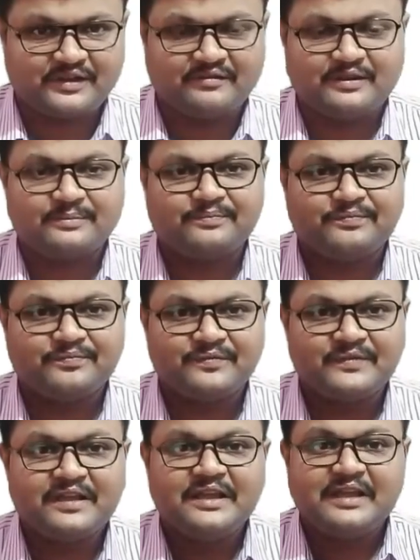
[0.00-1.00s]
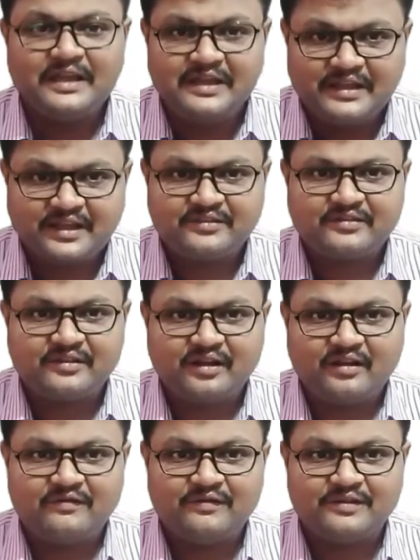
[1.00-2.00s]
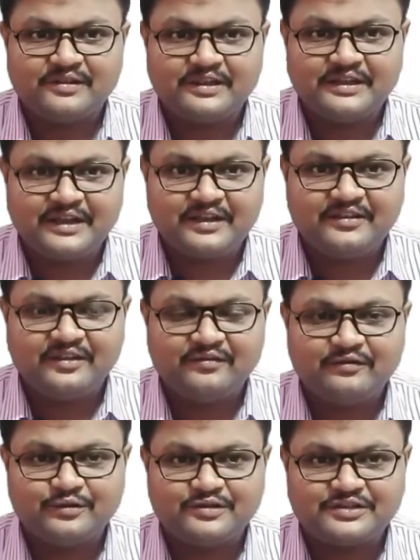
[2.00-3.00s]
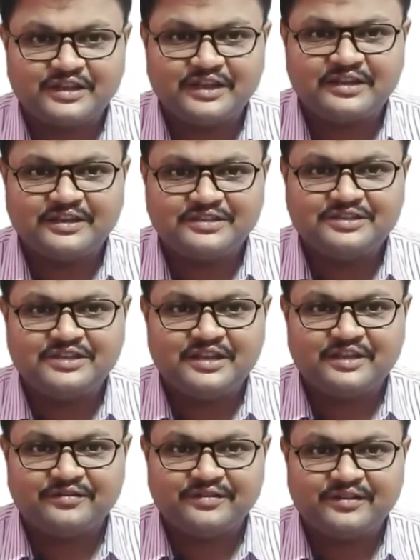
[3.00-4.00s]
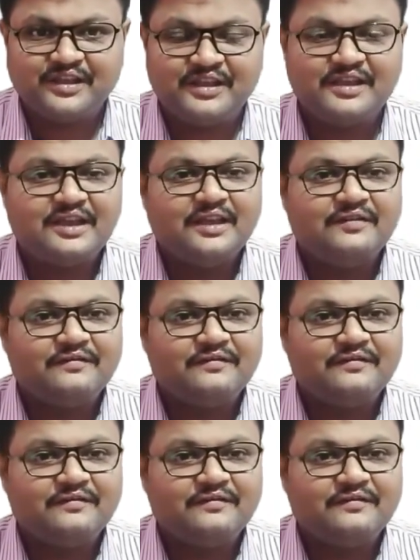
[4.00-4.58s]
level. In case of the grazing food chain GFC,